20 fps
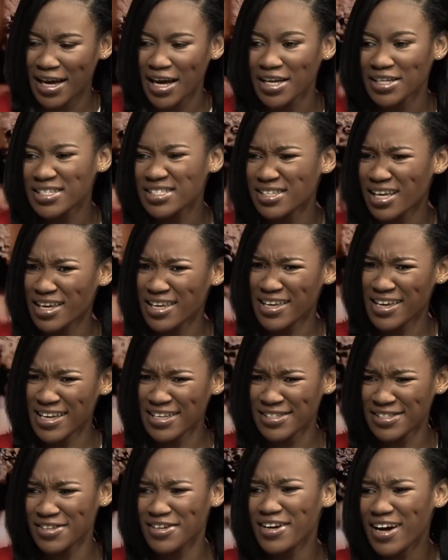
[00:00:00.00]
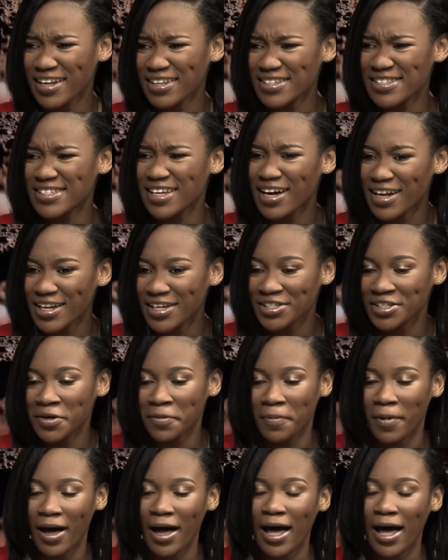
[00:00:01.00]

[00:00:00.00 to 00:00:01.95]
She said, "Yes, you got the scholarship."